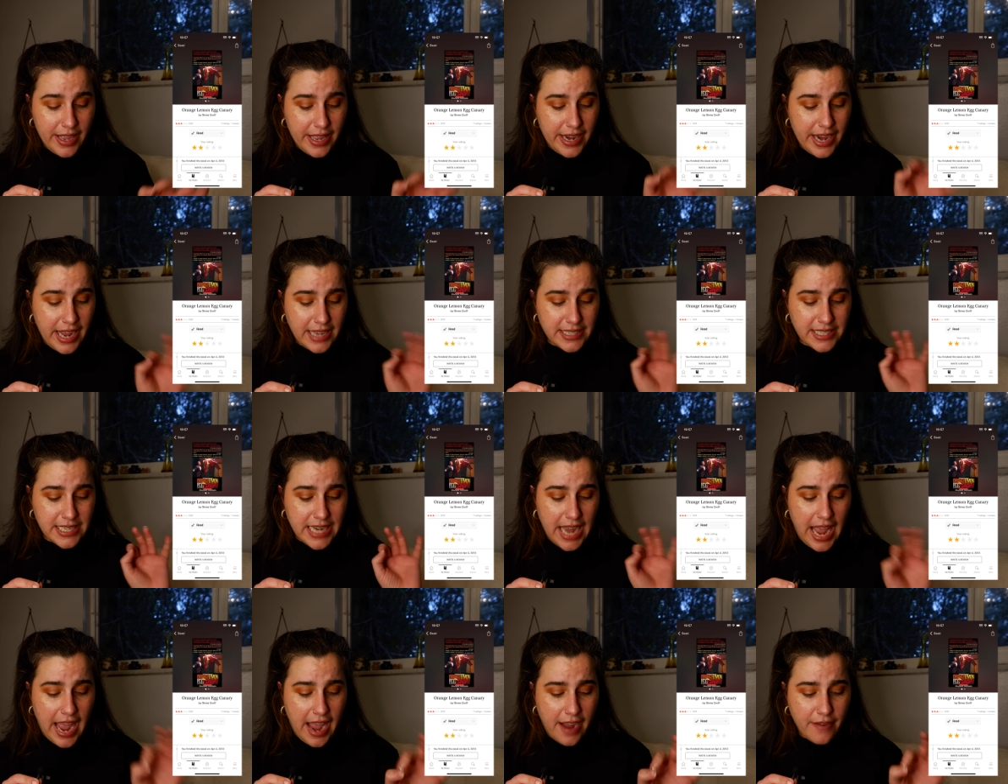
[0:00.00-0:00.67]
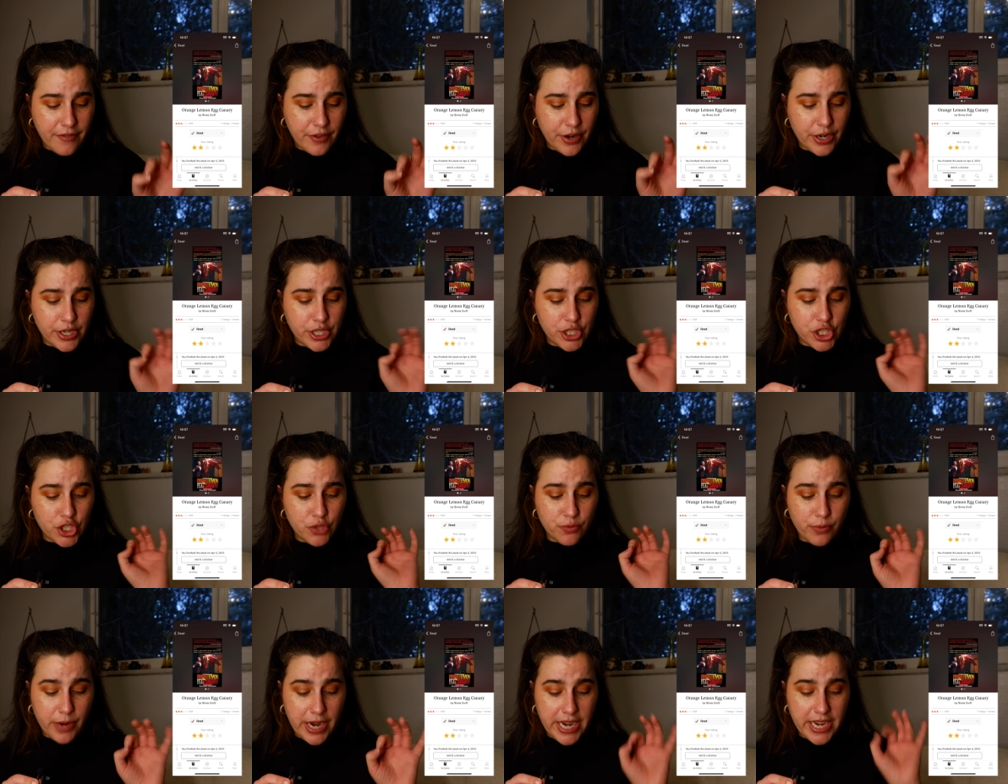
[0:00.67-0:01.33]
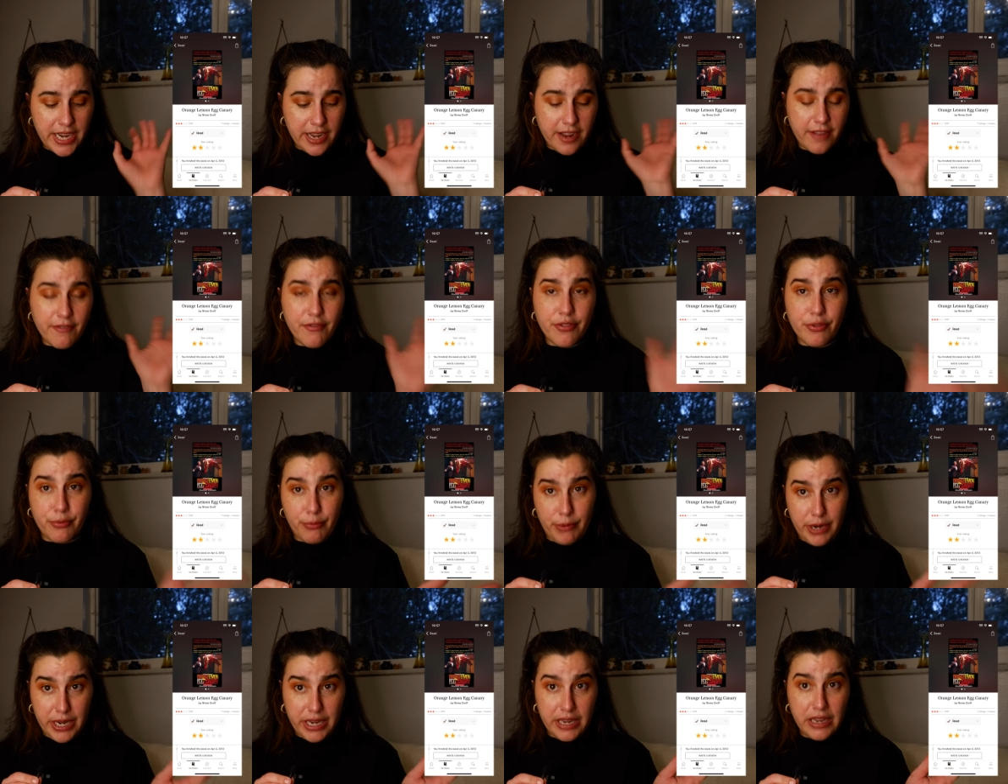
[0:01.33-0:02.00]
It has an average rating of
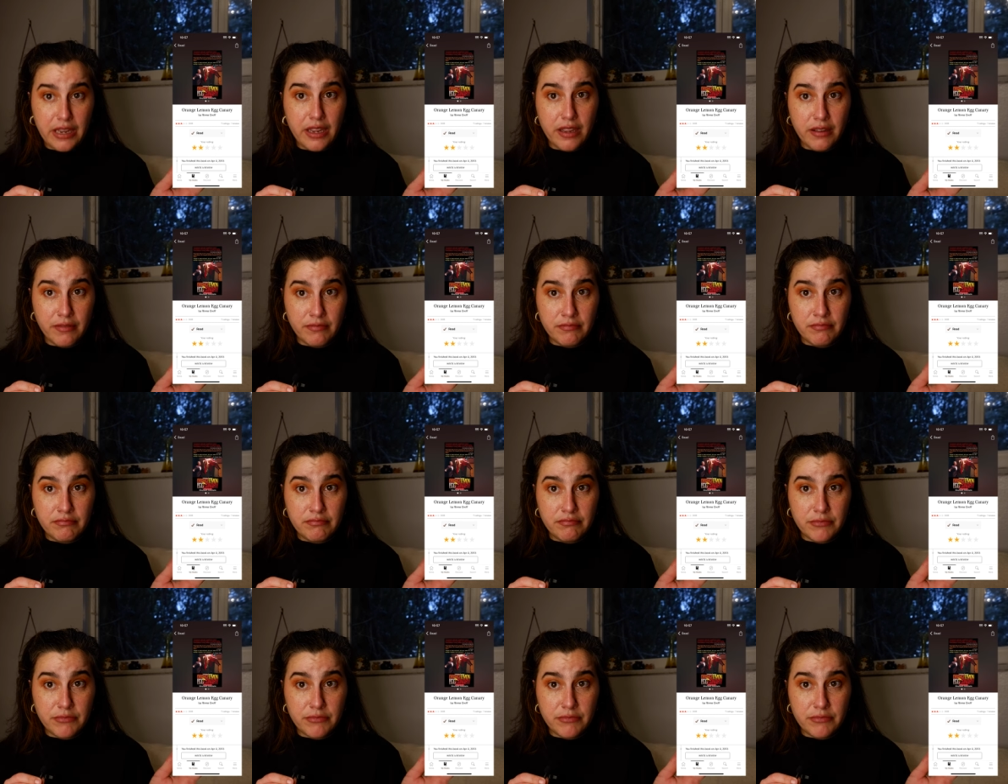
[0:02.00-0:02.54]
3